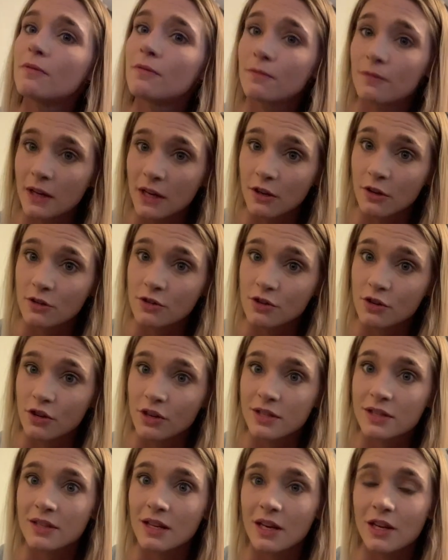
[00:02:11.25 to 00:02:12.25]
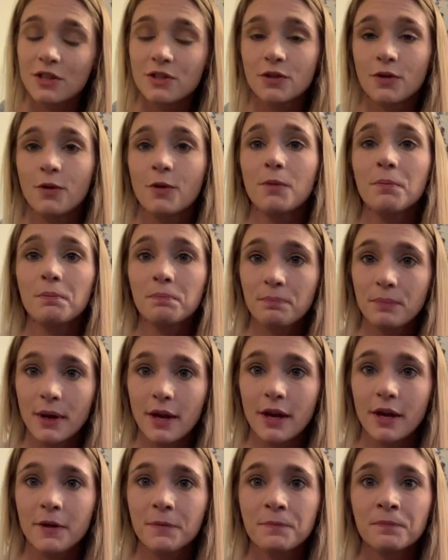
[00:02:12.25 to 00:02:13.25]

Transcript: Fingers crossed that I don't, but